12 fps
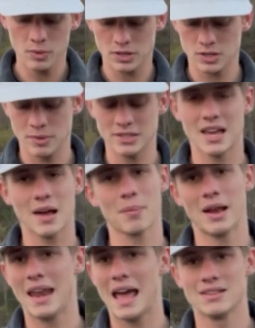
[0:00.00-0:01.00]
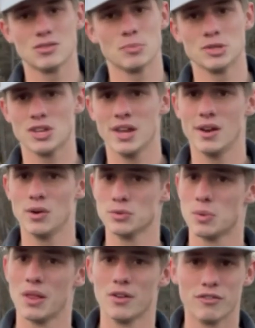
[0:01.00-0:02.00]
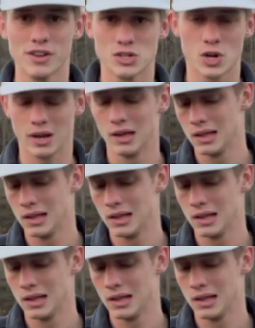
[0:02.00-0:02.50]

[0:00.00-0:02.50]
wants to be attacked by gnats or mosquitoes while they're fishing.